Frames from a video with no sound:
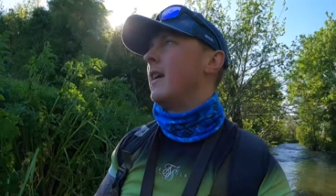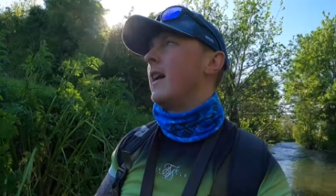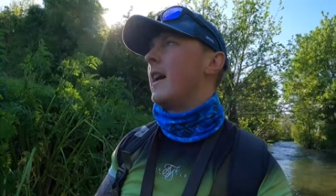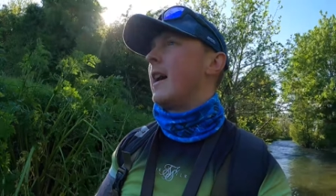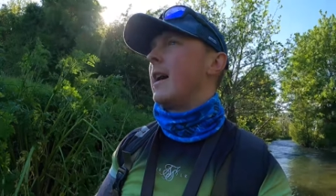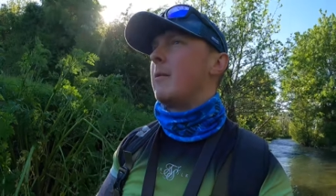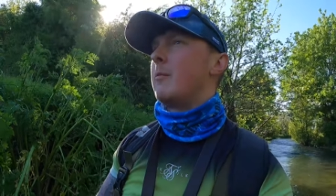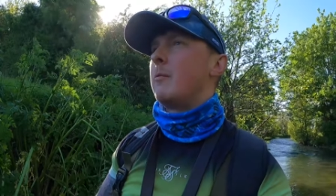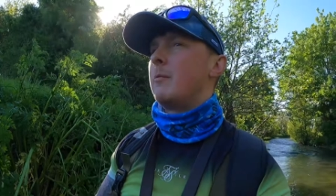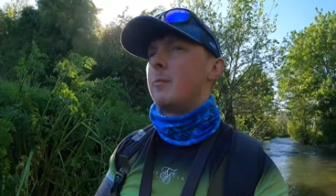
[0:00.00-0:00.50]

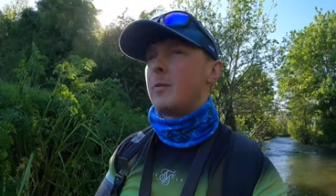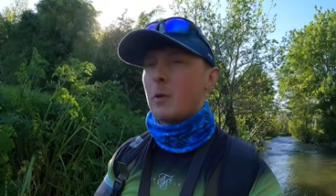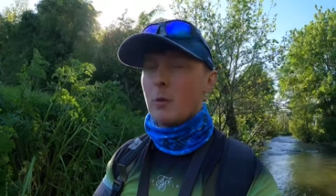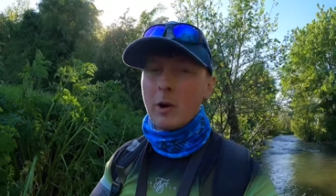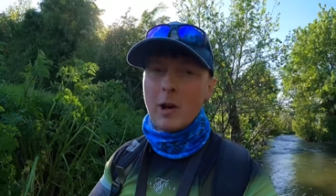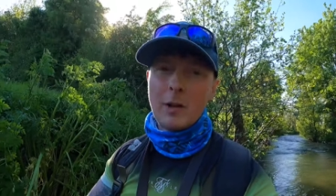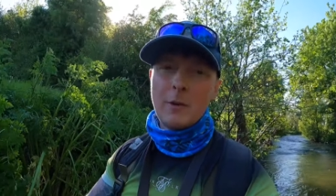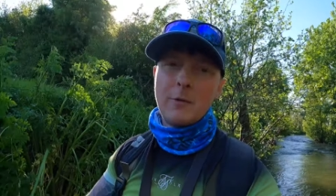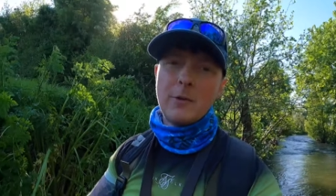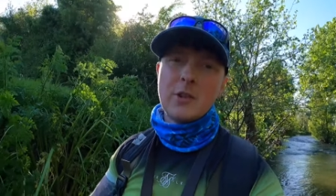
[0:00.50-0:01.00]
Um,
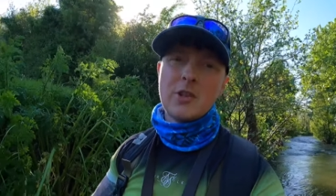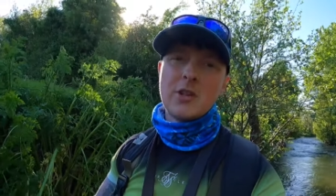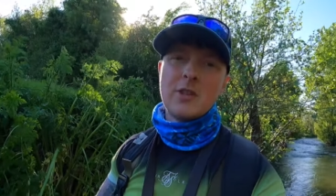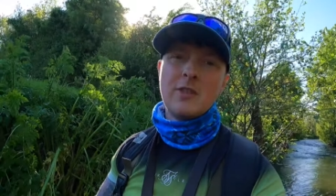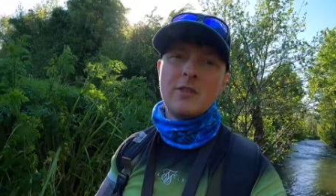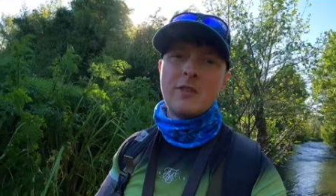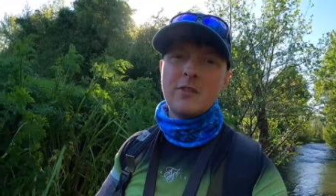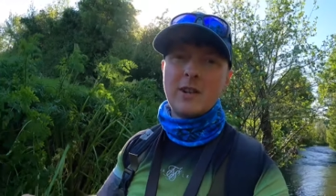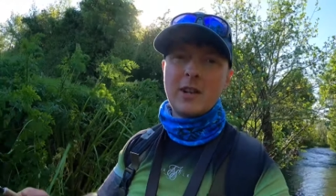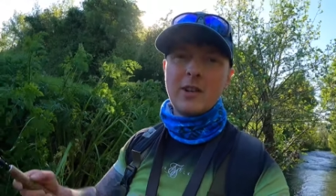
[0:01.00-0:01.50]
wild
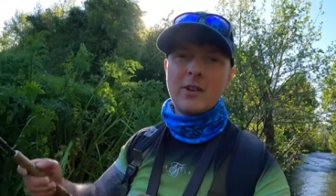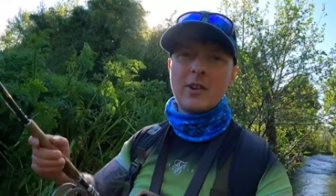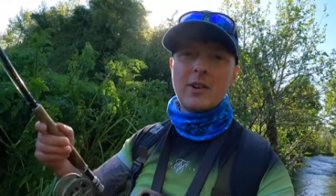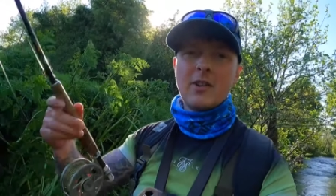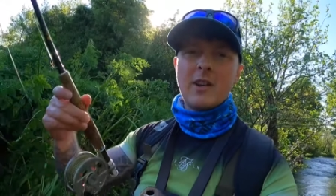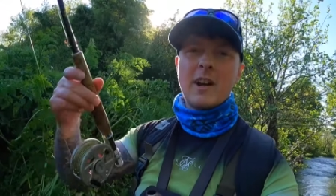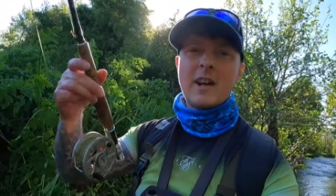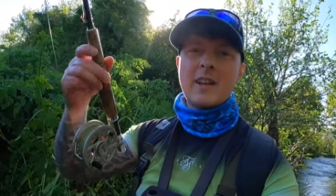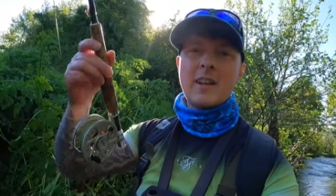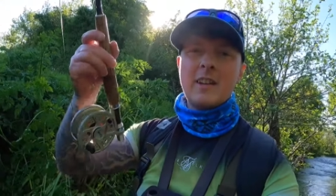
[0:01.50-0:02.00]
fishing, really good
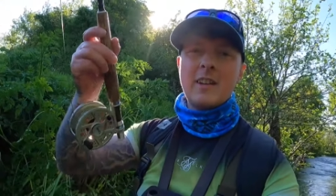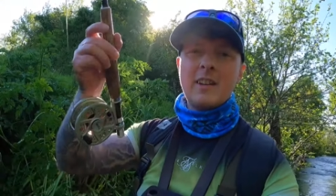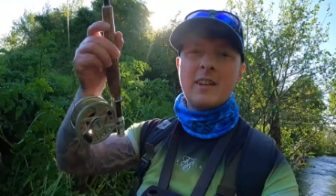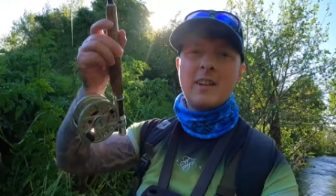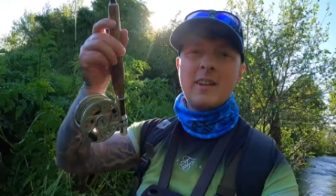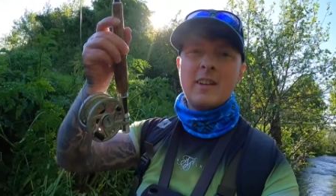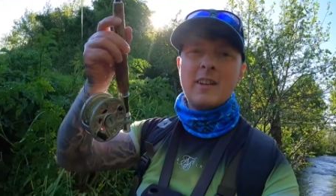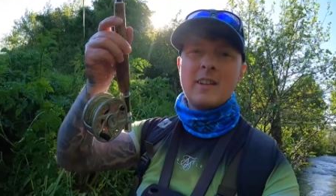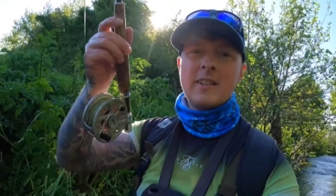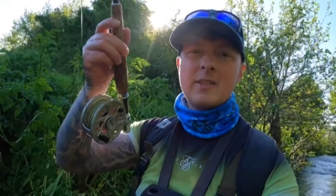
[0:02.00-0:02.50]
crack.
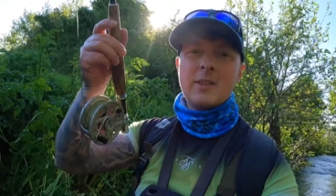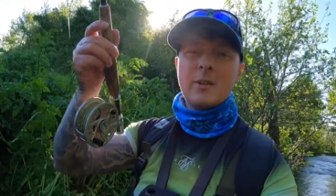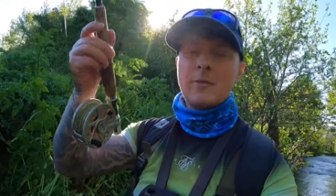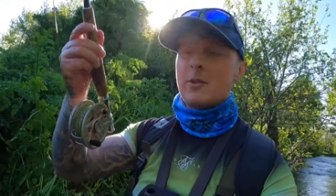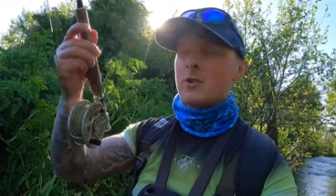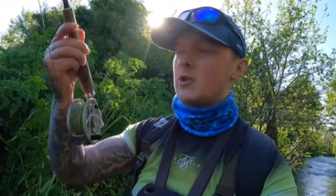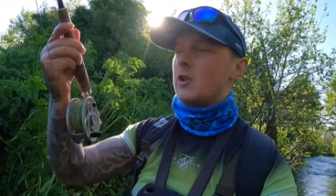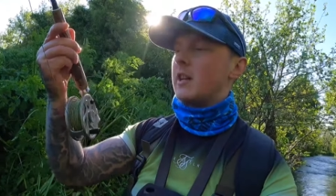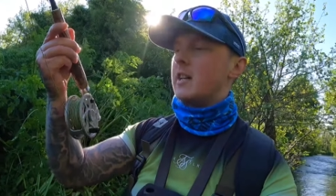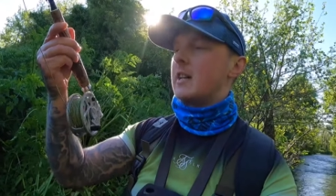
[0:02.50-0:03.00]
So if
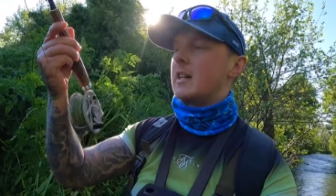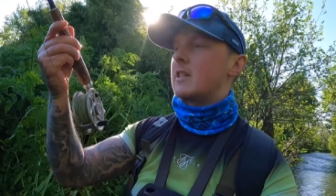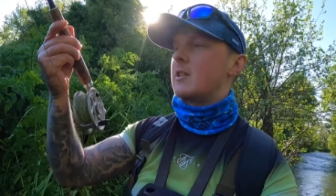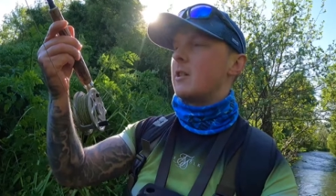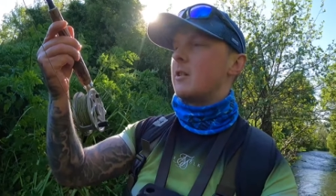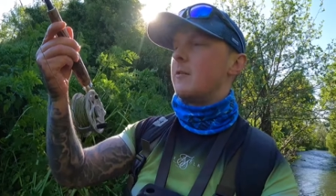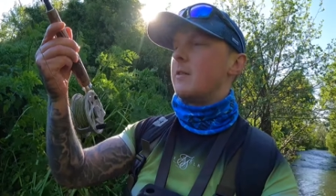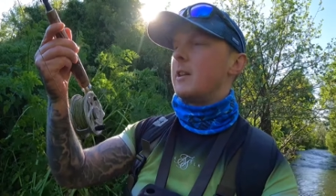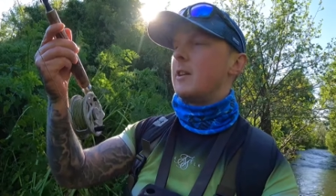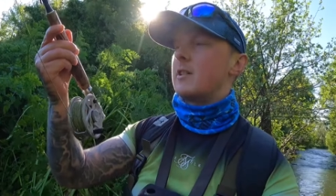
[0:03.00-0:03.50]
you're enjoying these
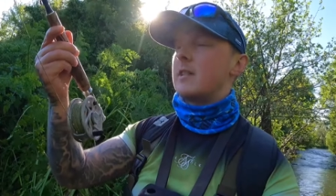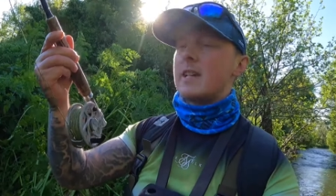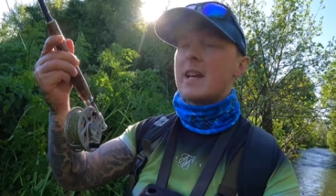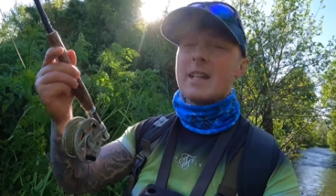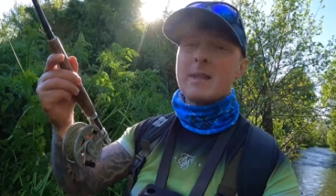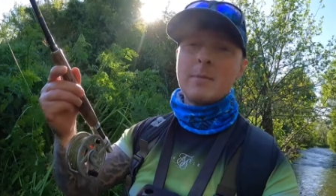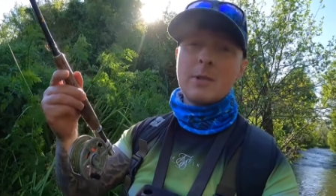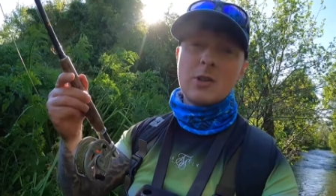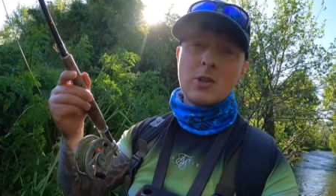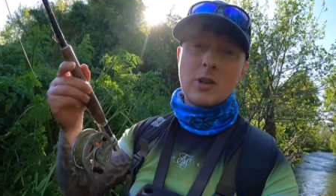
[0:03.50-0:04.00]
sort of videos,
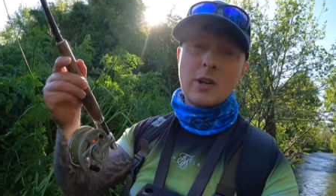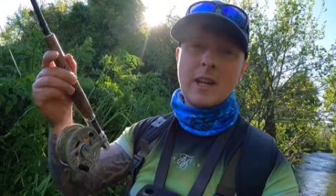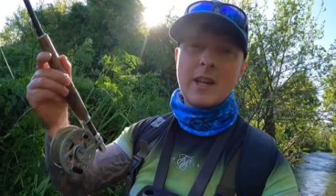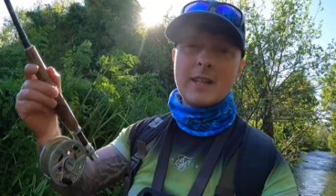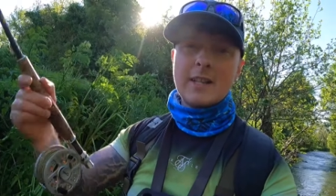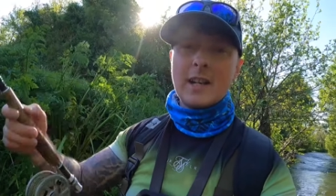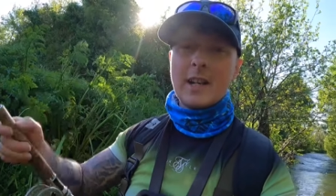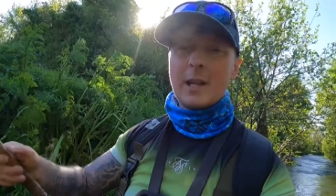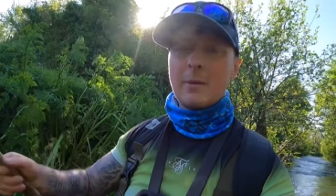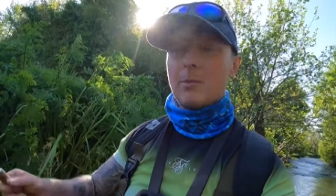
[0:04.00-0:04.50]
lads, make sure you
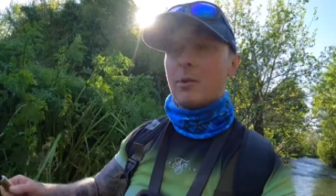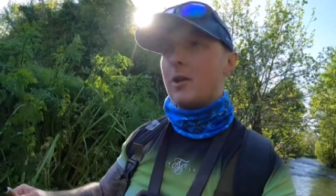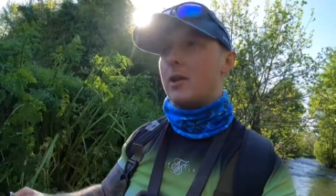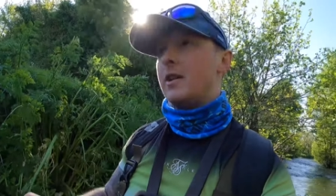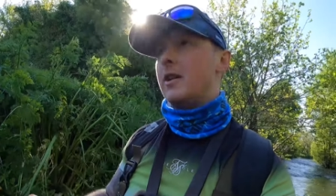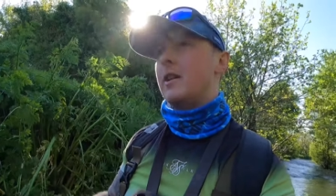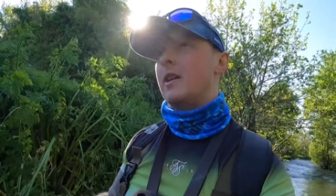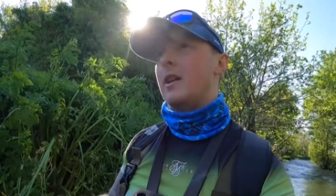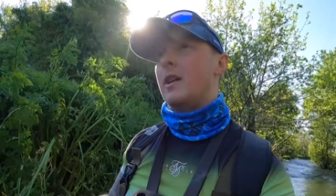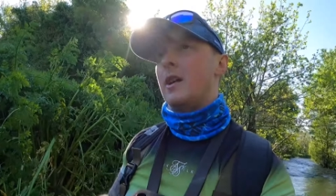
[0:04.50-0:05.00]
hit the like
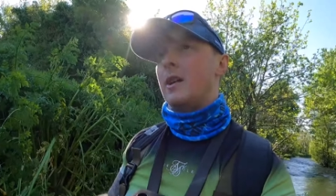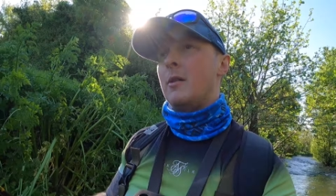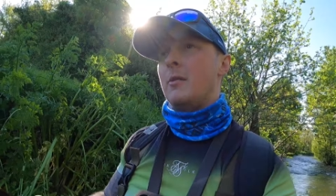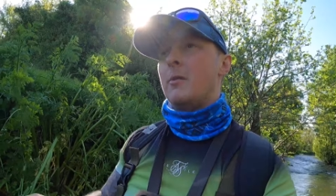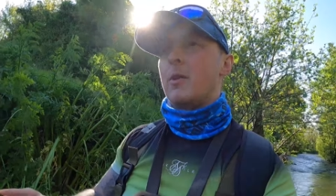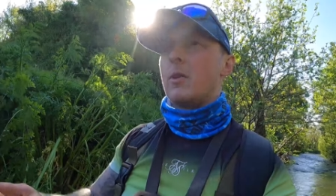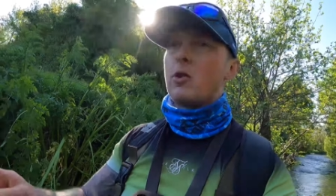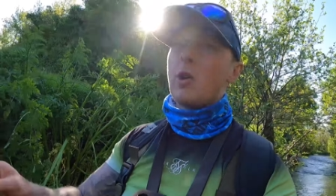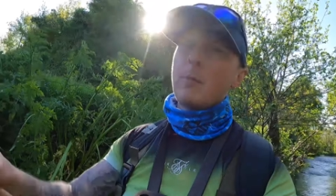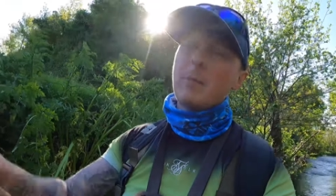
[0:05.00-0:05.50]
button.
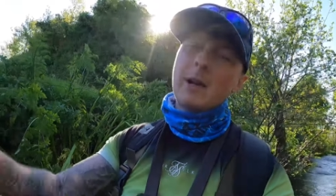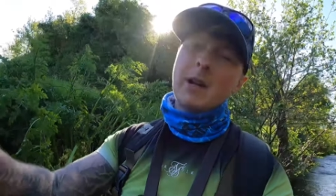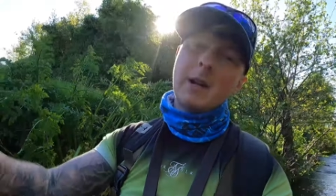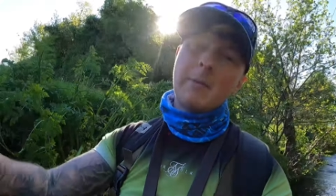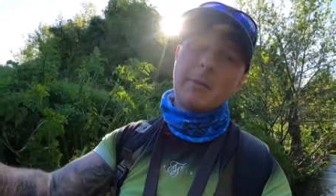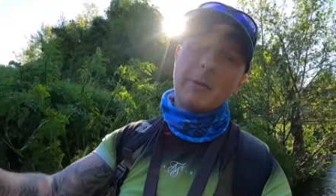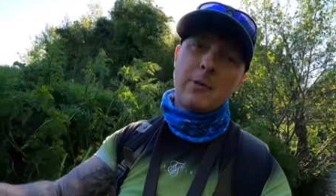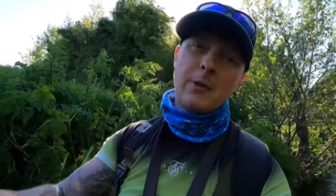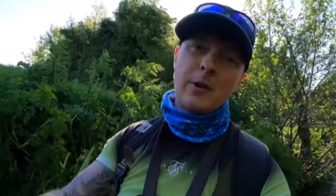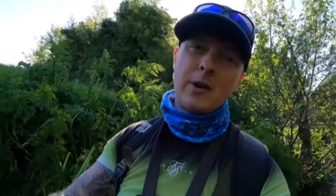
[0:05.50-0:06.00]
We'll go up a little
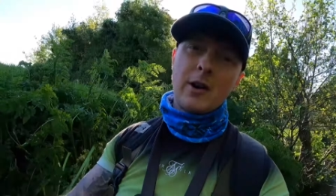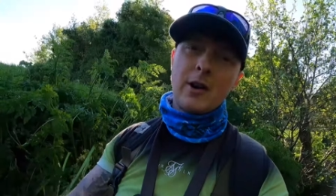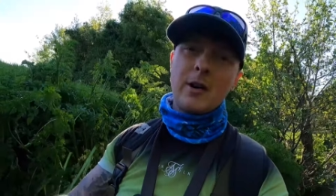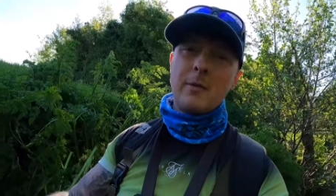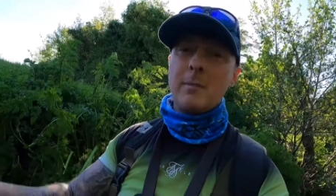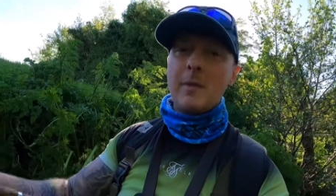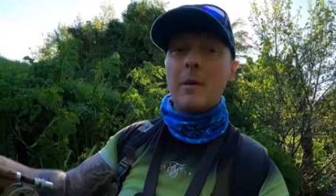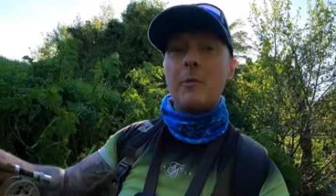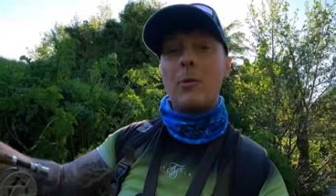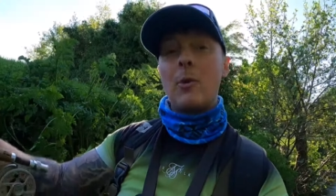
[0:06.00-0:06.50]
bit further,
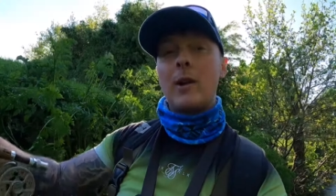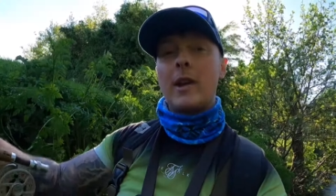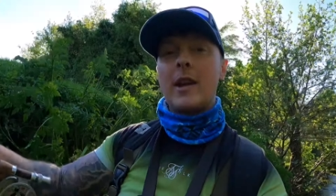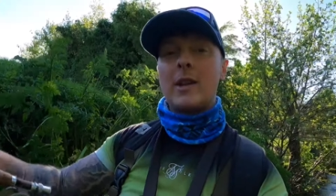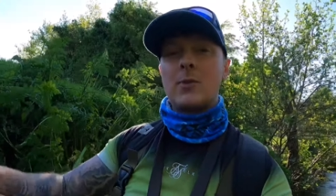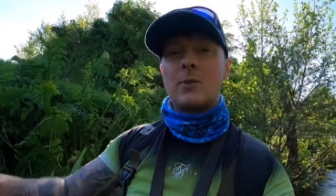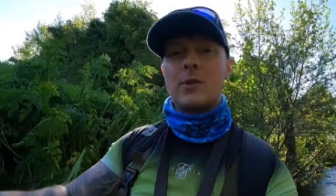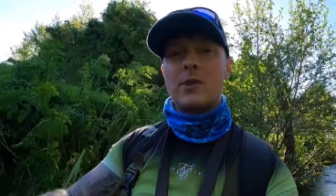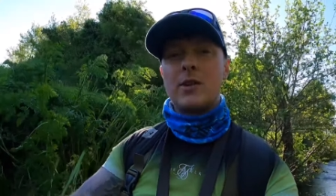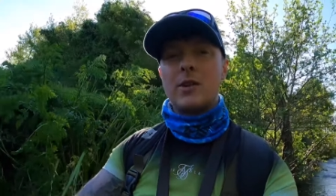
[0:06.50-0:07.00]
maybe we'll
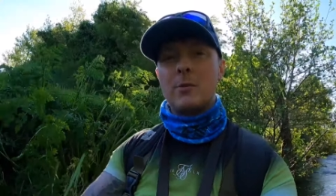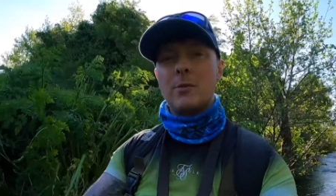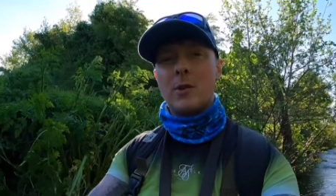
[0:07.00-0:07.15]
catch one or two